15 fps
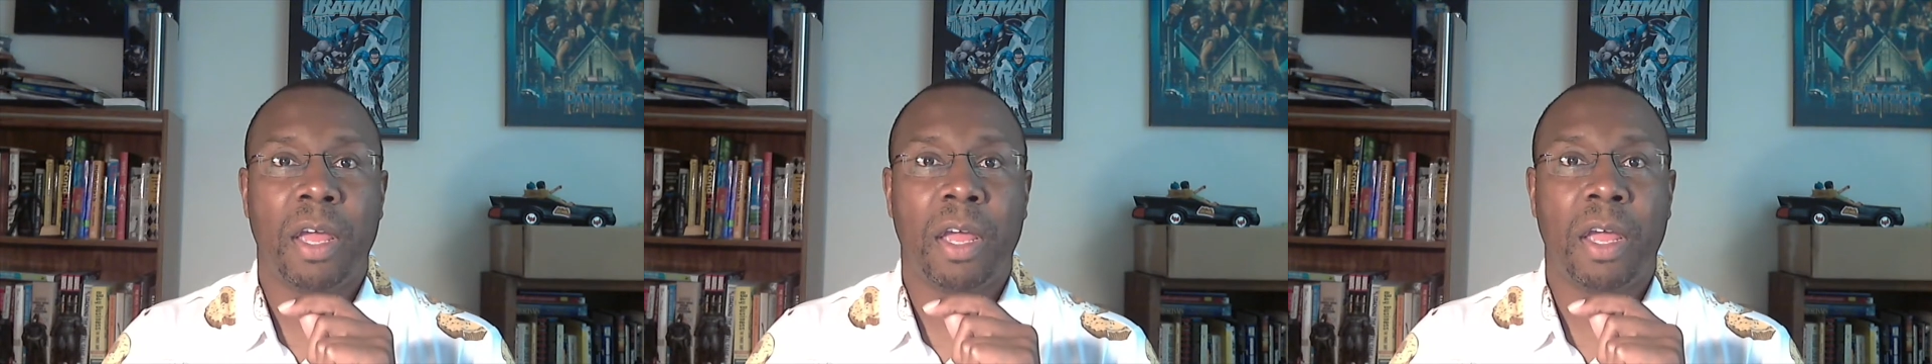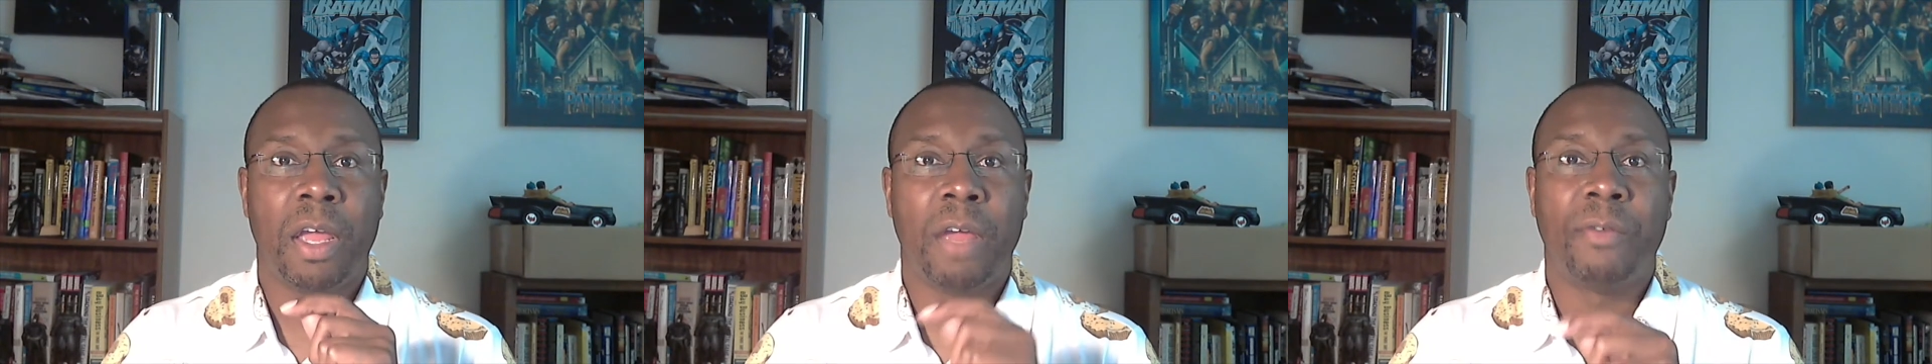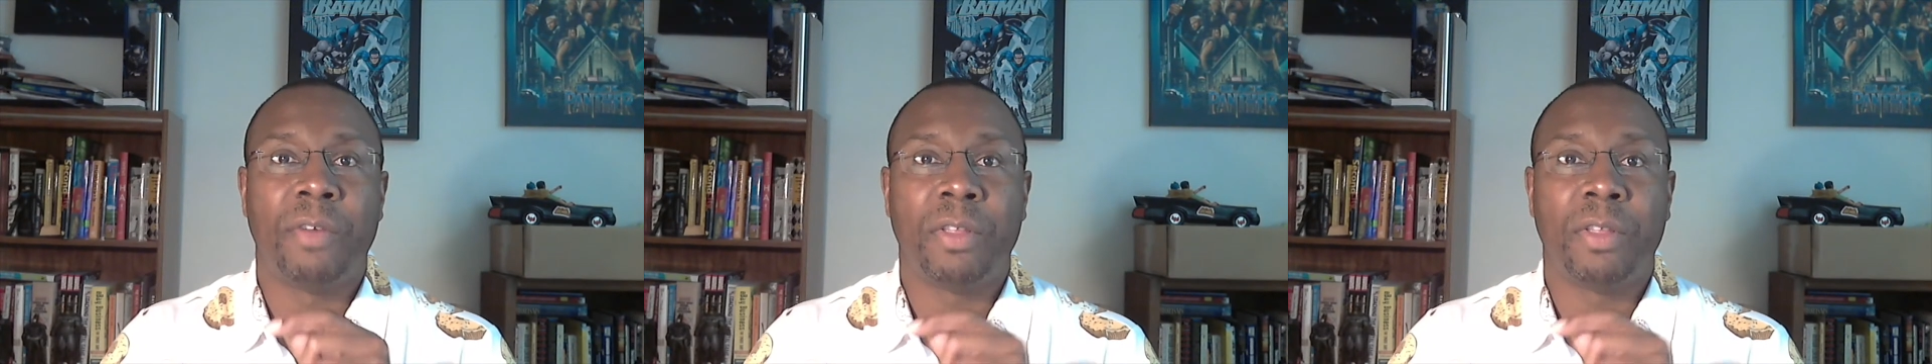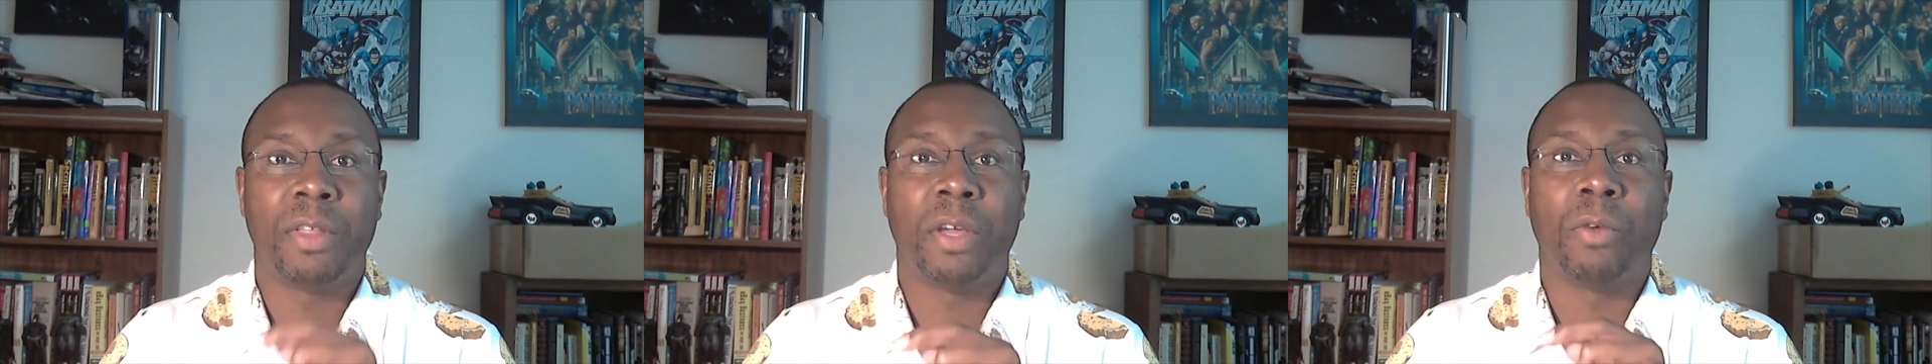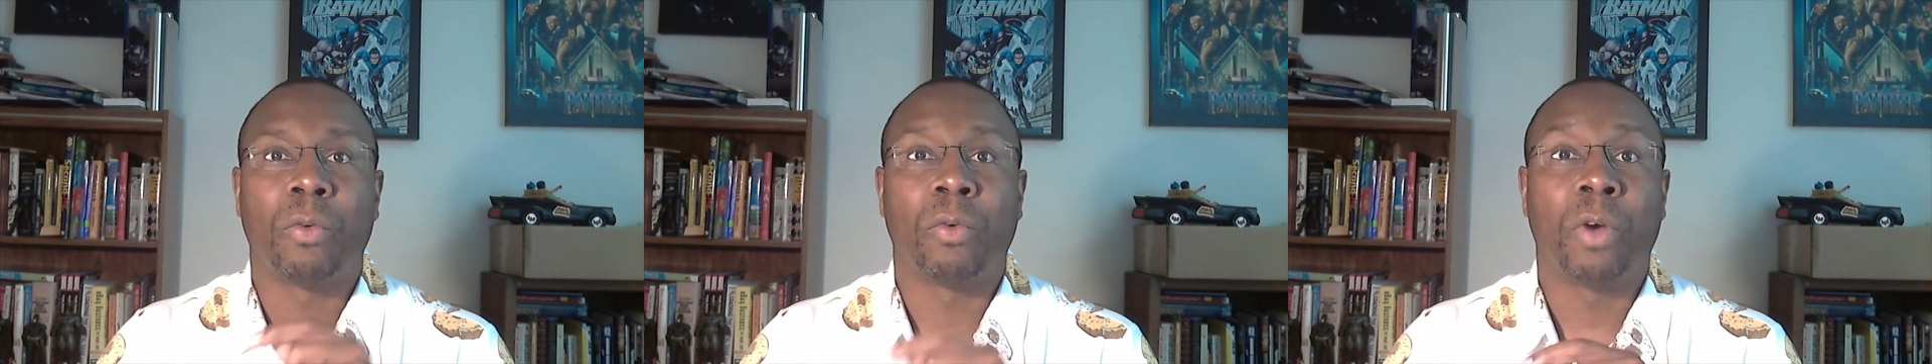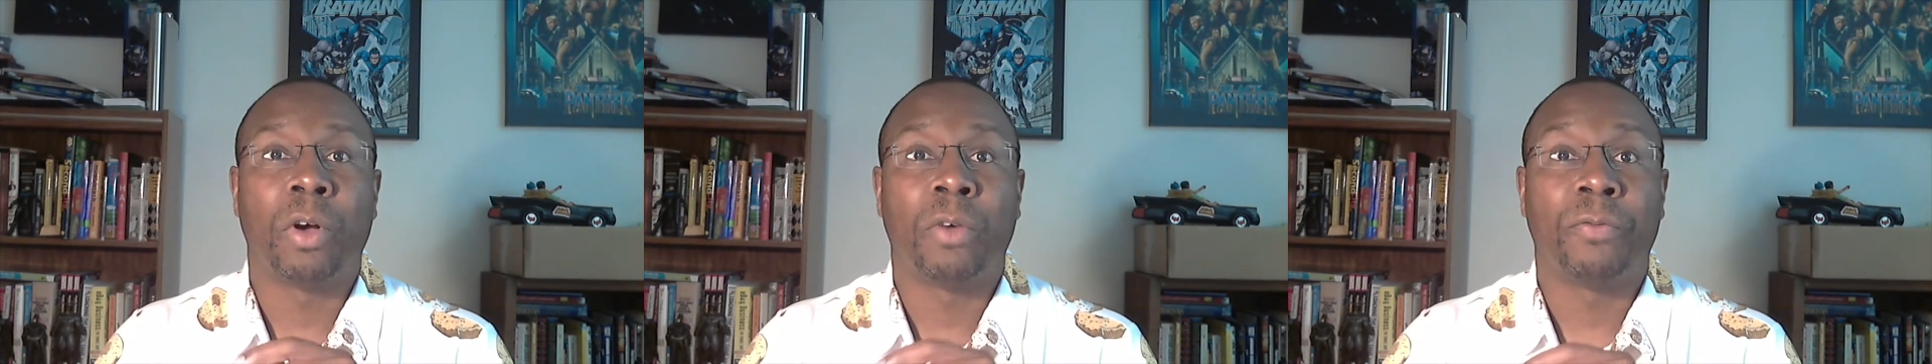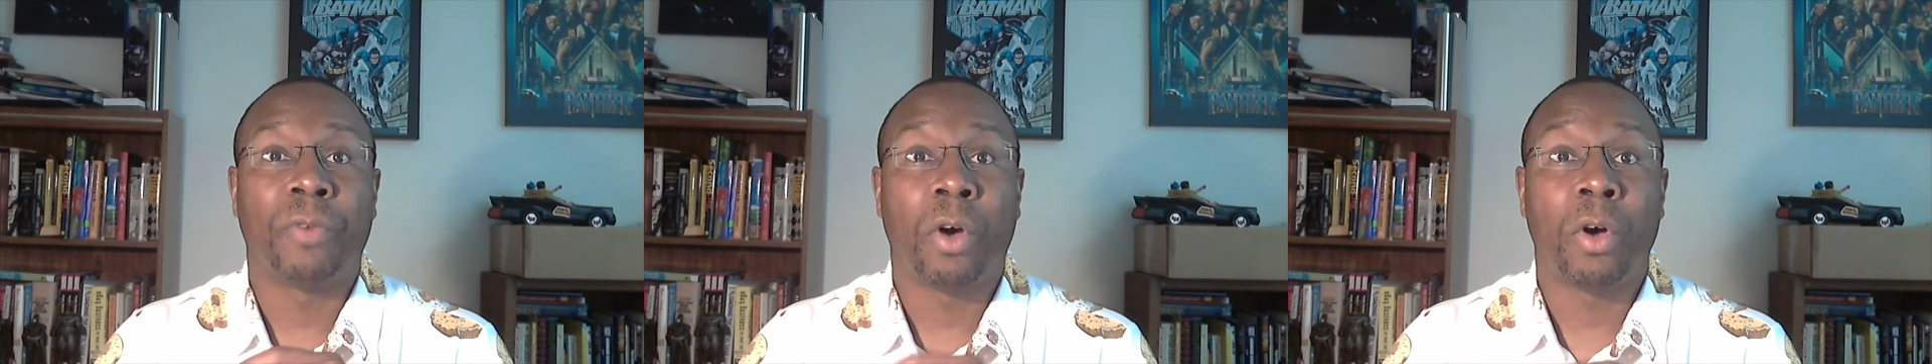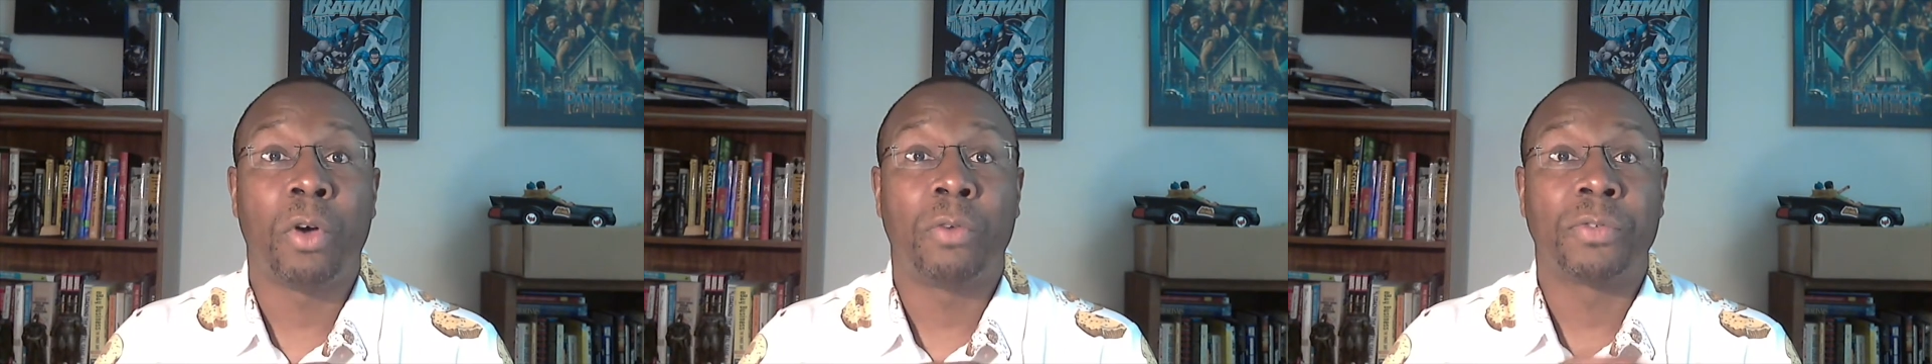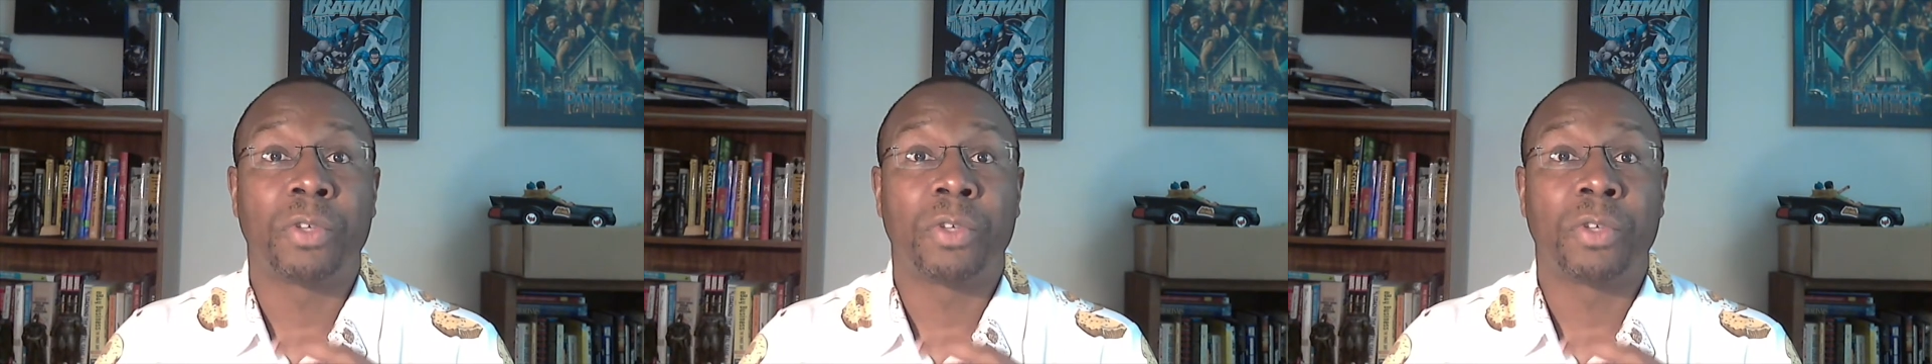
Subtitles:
everything revolves